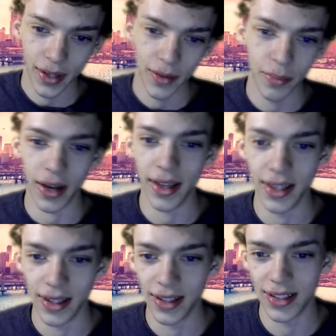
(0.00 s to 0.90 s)
But
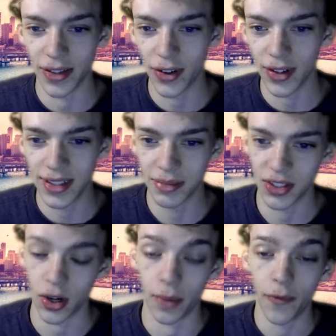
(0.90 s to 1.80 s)
he said third team's the
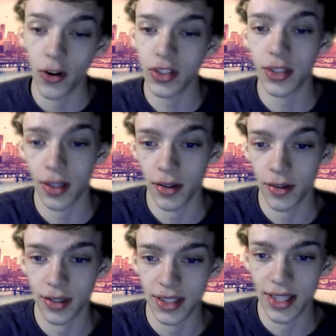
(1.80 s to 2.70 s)
charm. First,
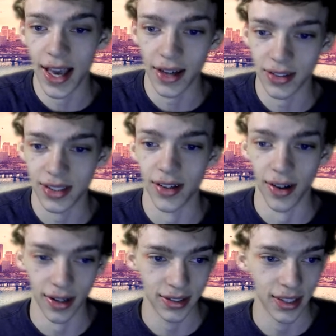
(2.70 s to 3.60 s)
the Seattle
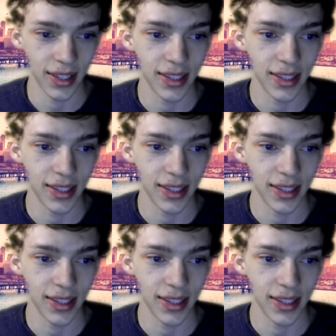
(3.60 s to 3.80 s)
Seahawks.